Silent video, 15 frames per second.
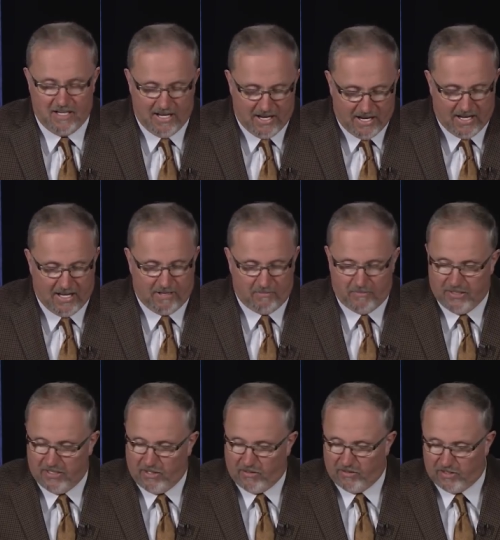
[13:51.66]
And we
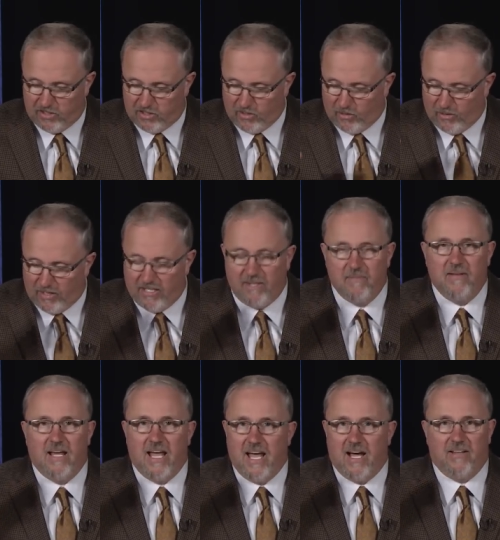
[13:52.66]
know the story,
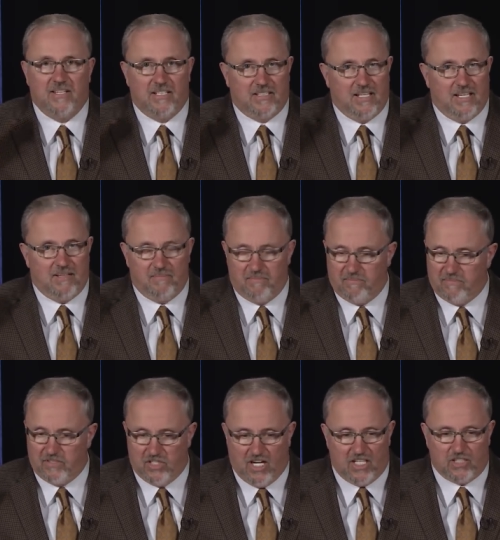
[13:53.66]
how that they...
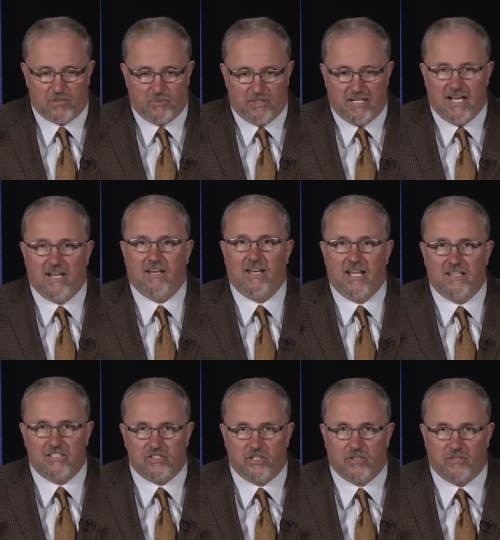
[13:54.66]
Joshua now led
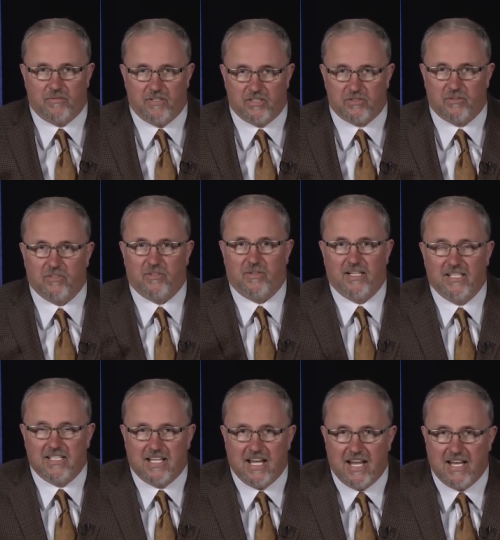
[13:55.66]
the children of Israel. They're
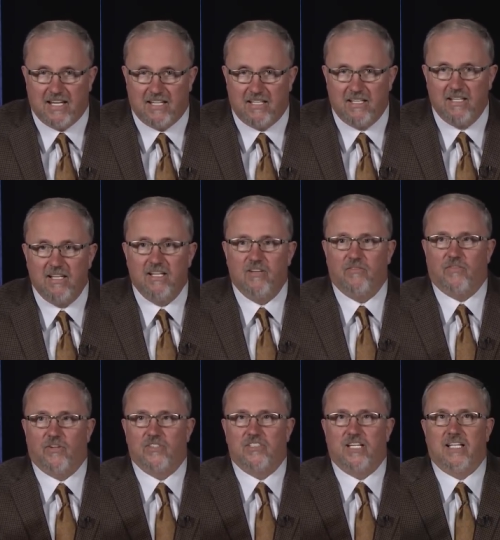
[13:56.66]
in Canaan.
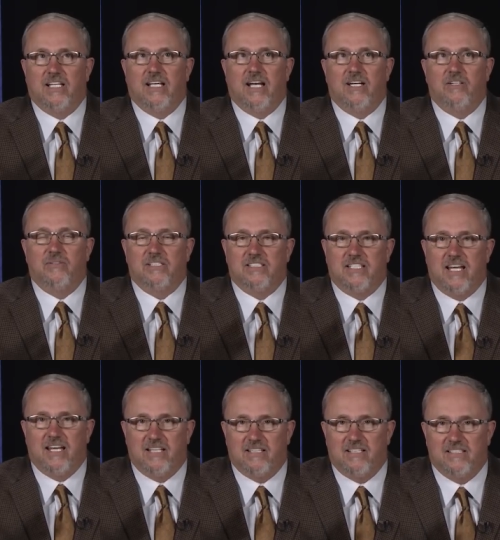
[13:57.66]
First thing they got to do is
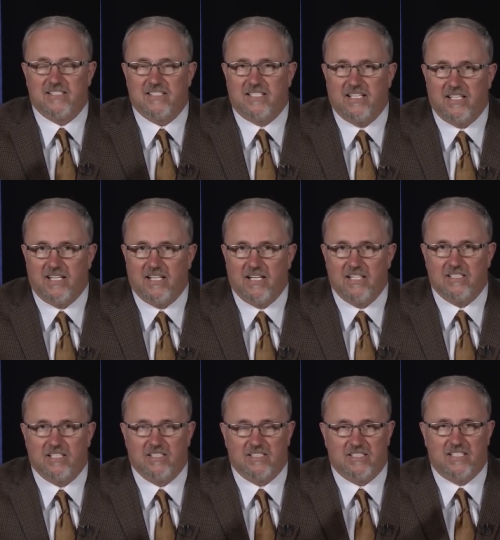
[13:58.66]
take this city. It's
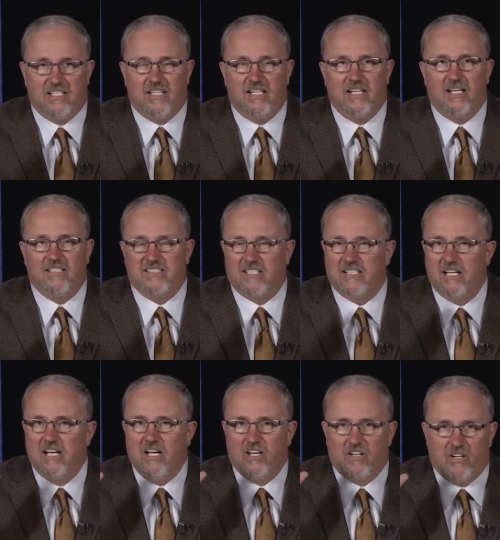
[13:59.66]
a city. It's a
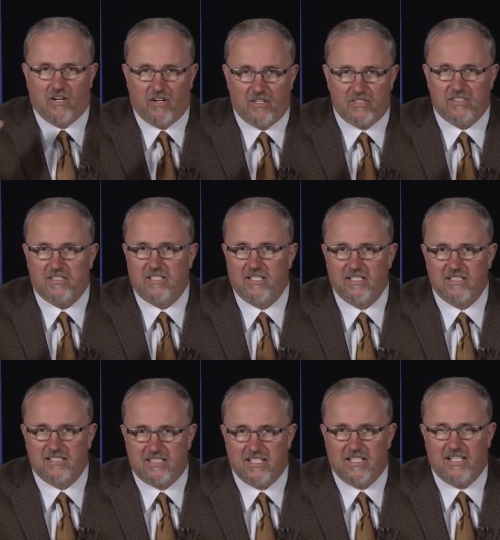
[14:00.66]
cursed
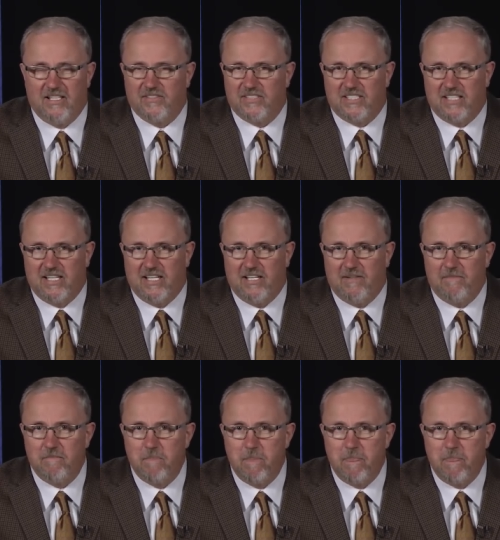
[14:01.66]
city of sin.